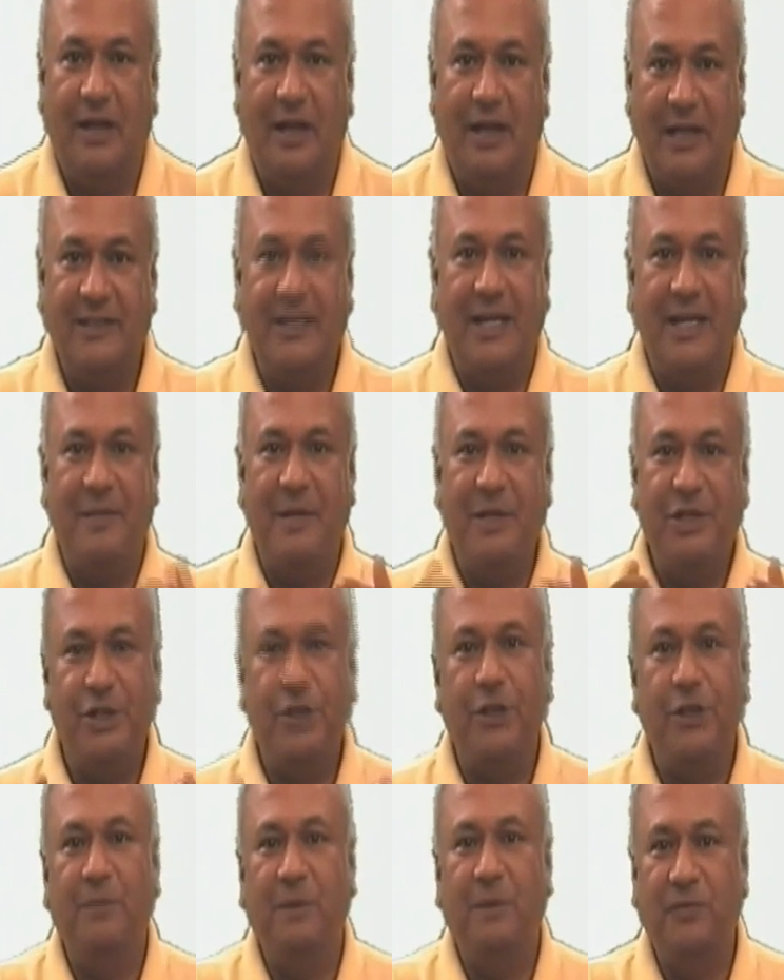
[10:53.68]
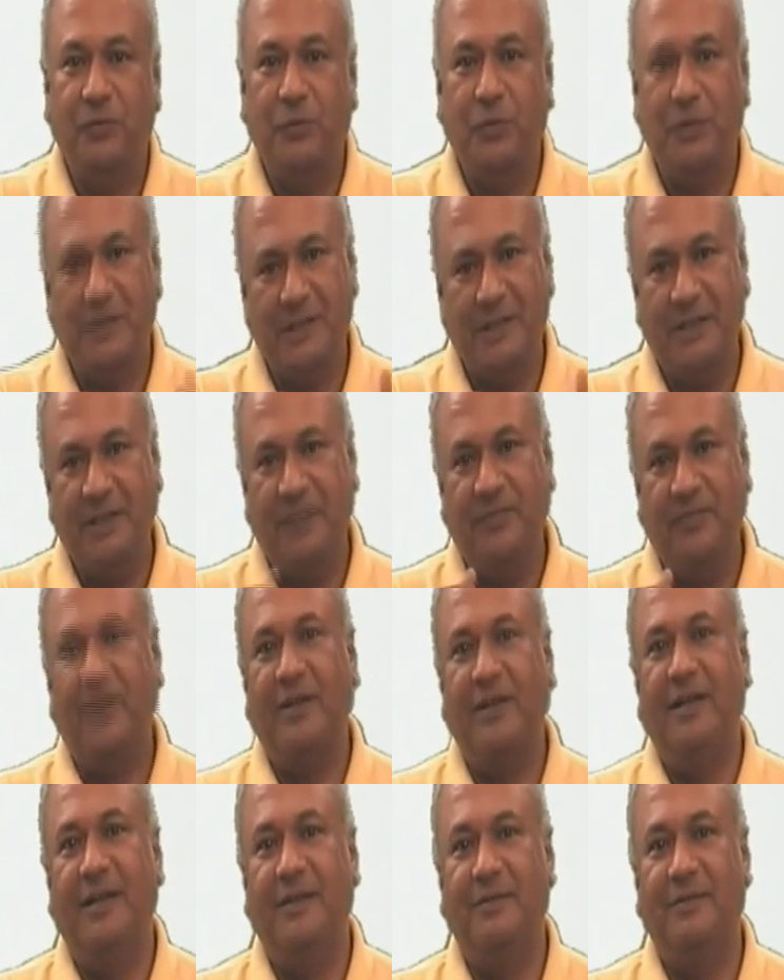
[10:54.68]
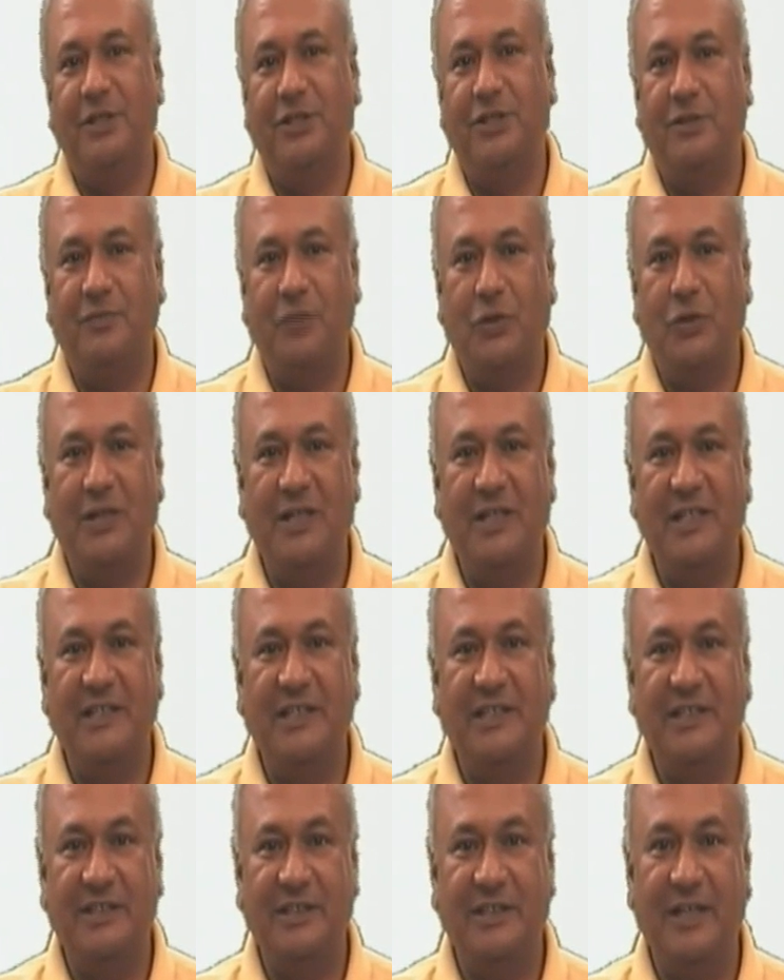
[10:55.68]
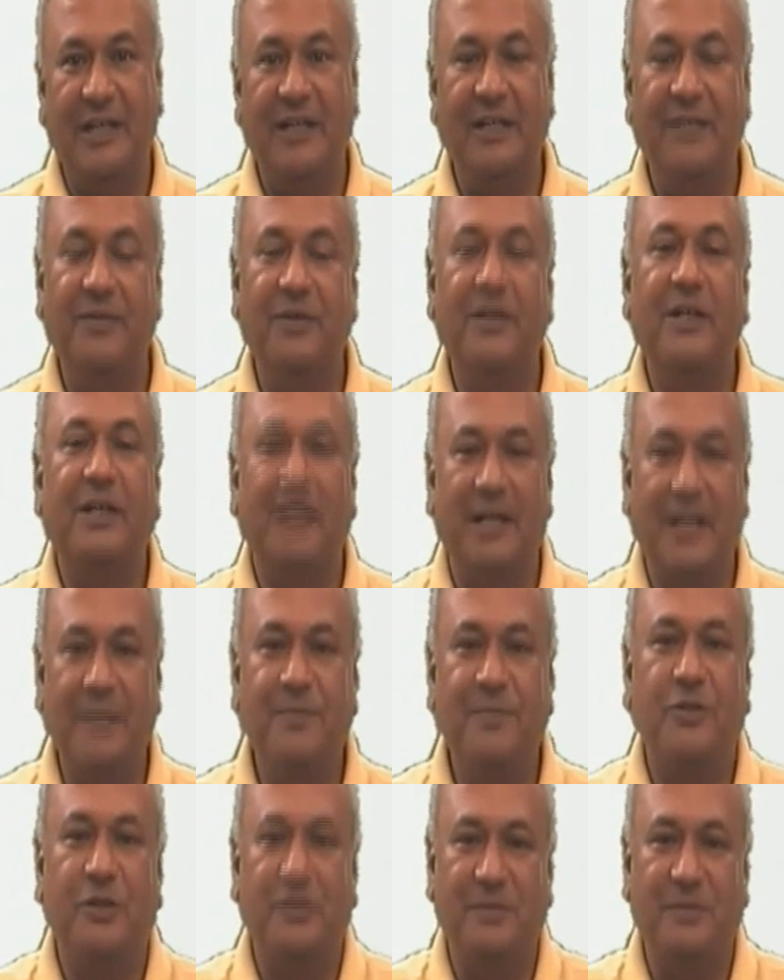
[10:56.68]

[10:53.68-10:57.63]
as I mentioned before, the different levels of organization and different types